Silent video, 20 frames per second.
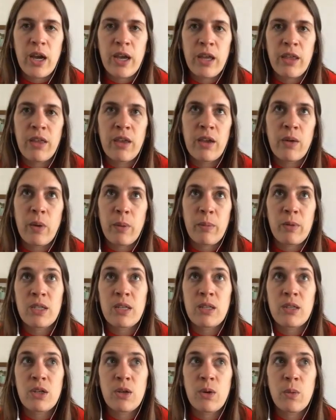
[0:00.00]
I think
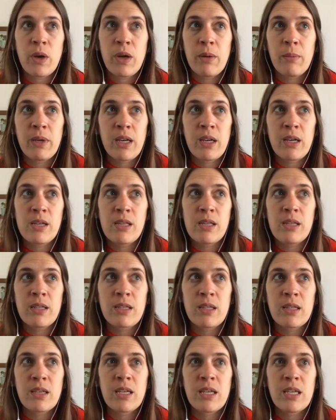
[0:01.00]
represents her well
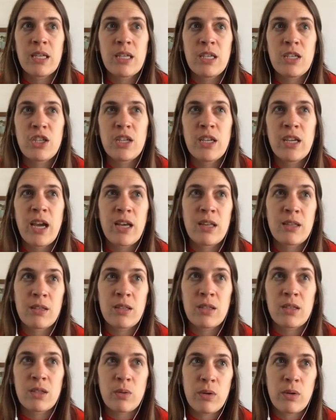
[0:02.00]
because she has
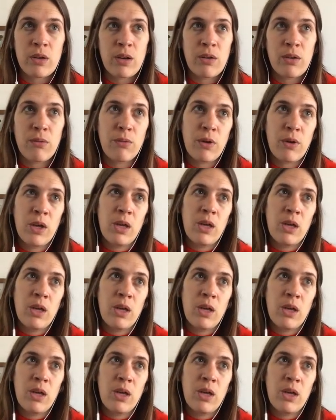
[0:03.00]
this sort of